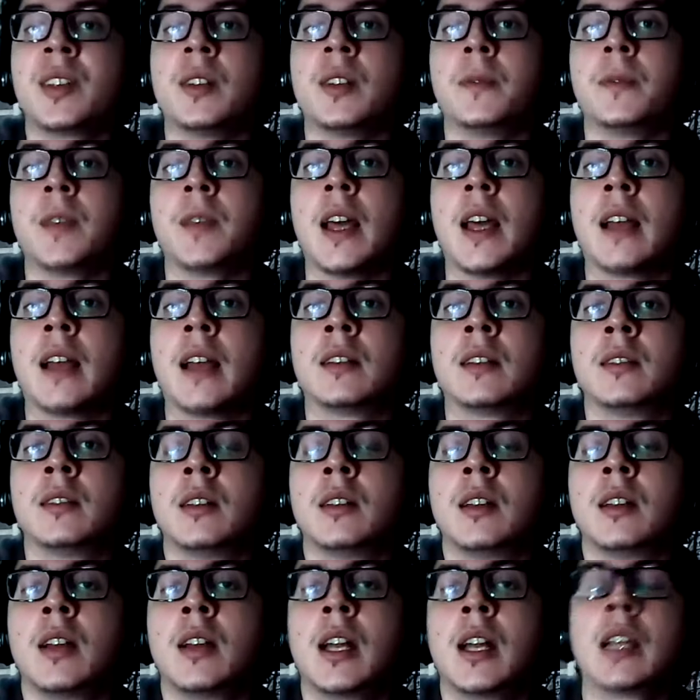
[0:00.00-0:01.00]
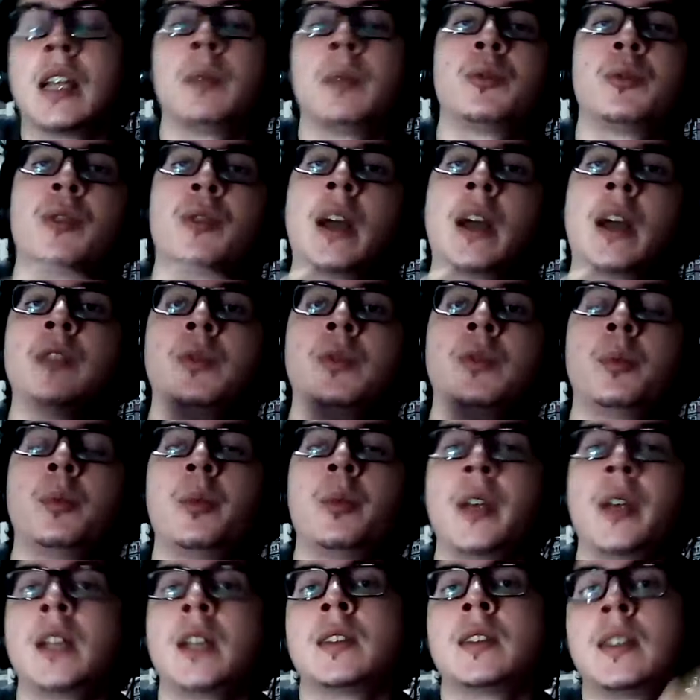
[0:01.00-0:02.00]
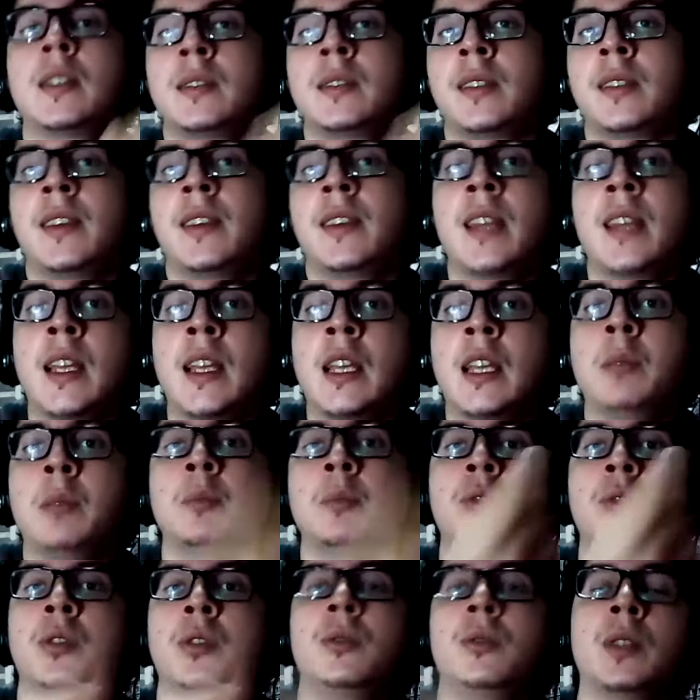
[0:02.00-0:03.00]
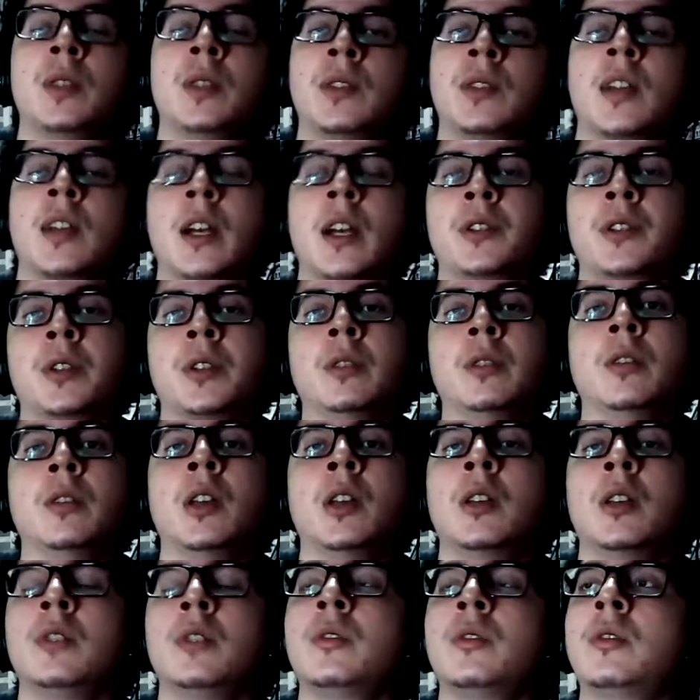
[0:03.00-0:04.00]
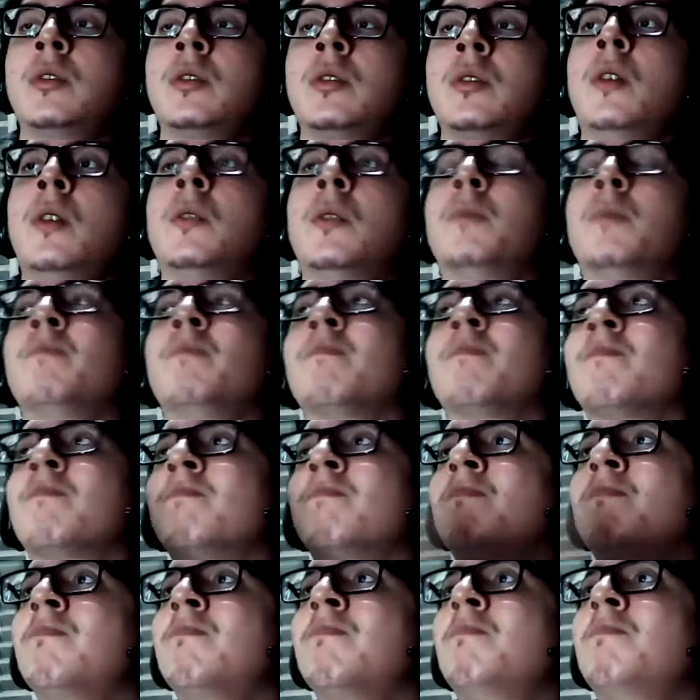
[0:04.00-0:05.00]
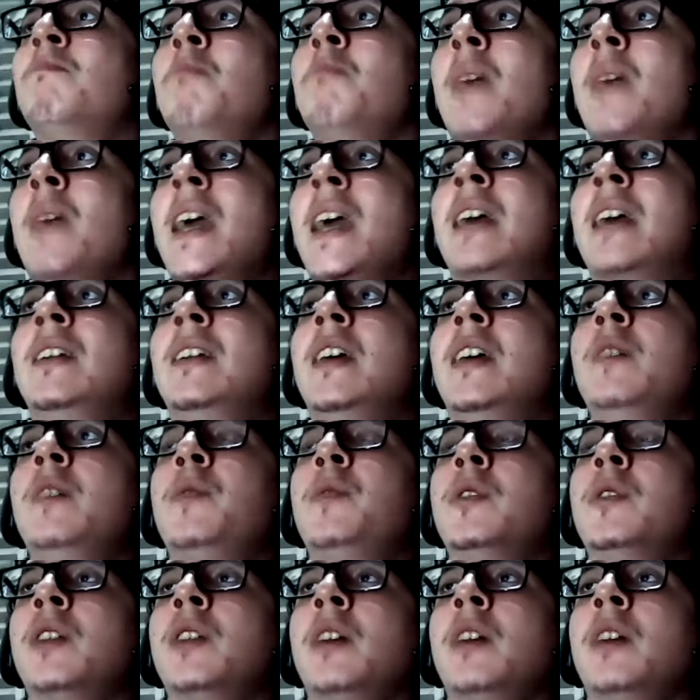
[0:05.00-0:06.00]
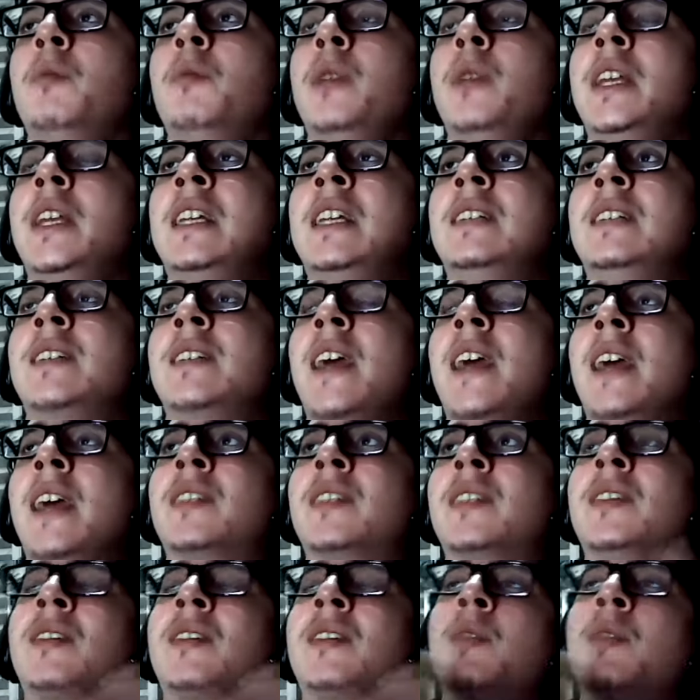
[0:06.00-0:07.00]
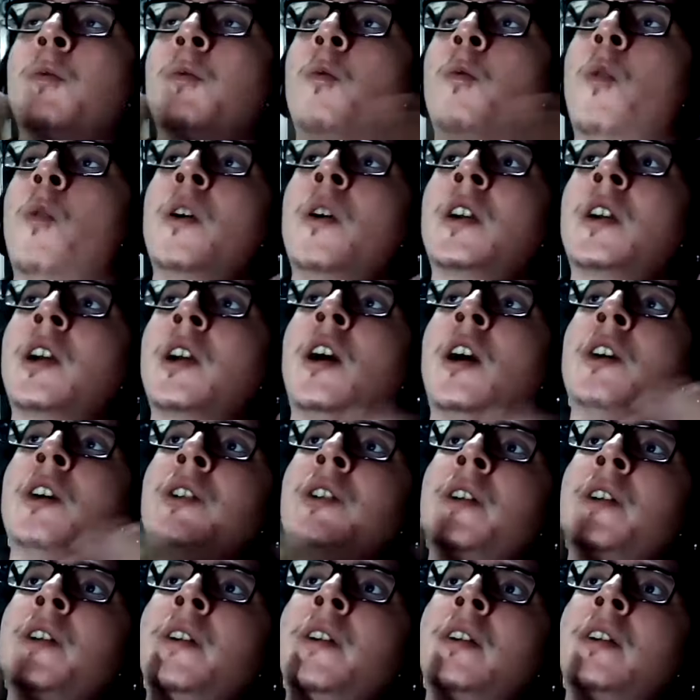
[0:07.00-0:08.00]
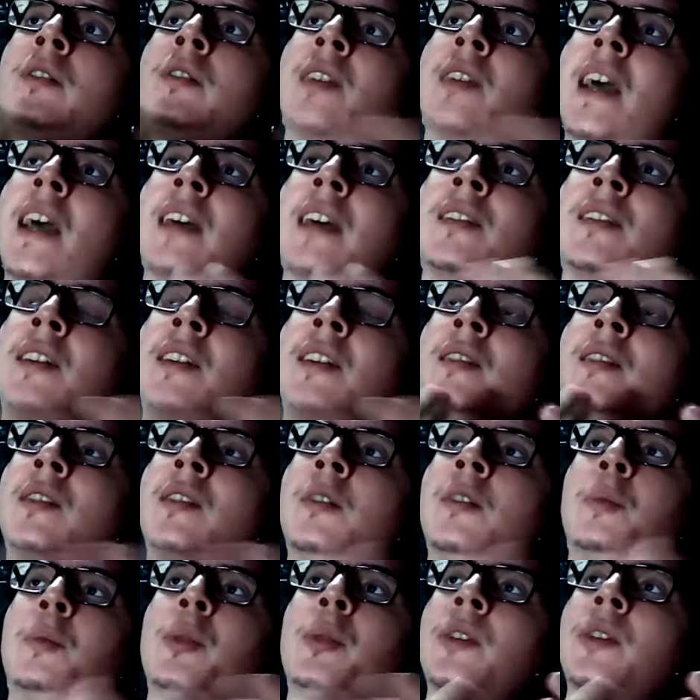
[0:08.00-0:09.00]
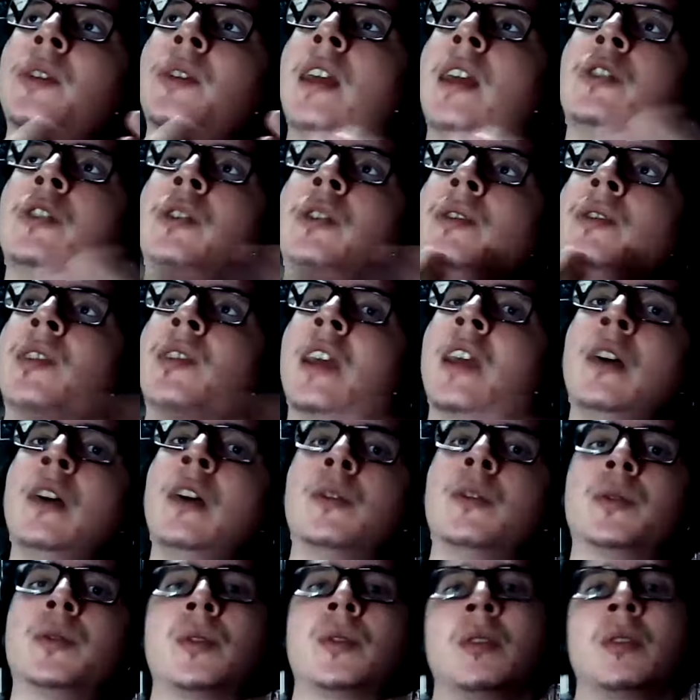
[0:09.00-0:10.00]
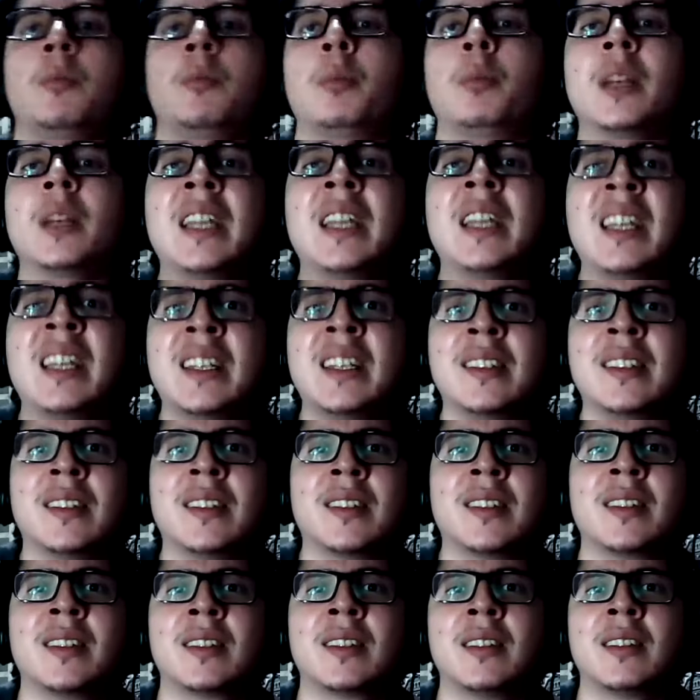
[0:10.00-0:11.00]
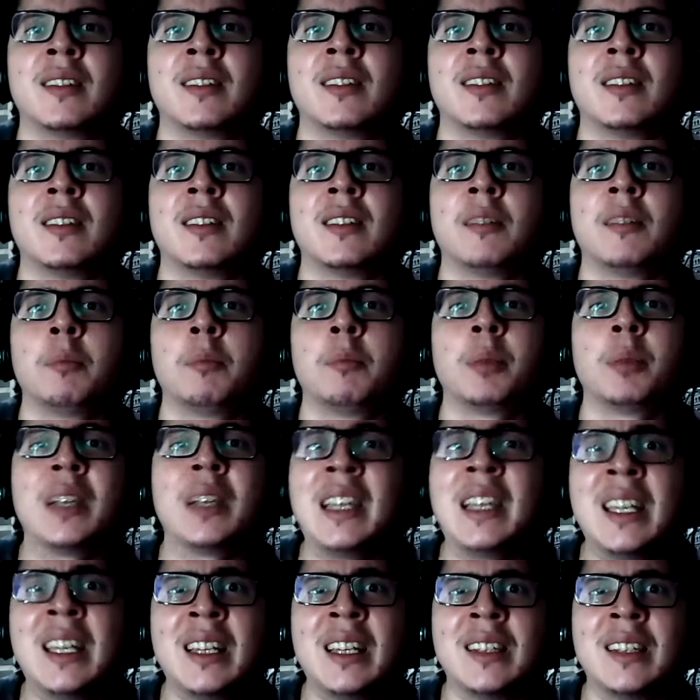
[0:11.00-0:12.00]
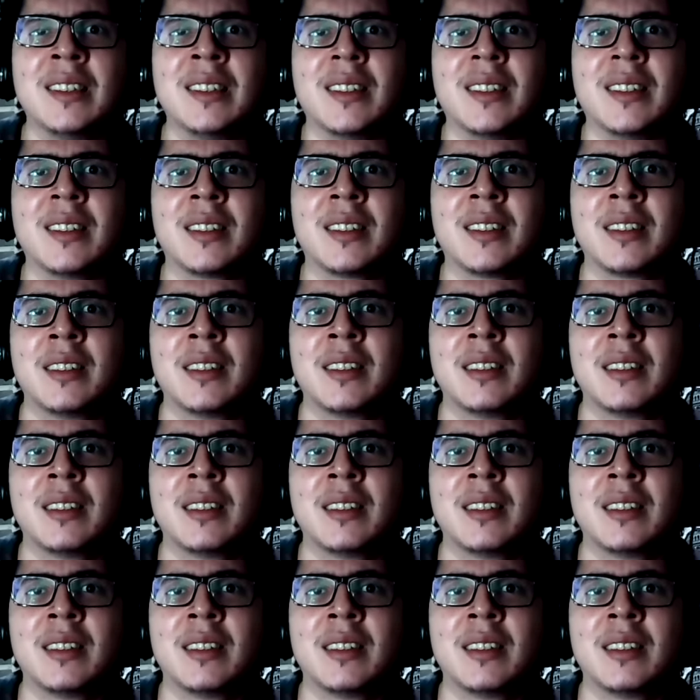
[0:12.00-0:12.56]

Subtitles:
of that. And I'm trying to bring the theme to discussion. So, man, if you're not reading texts, work on your text interpretation skills. Please, please.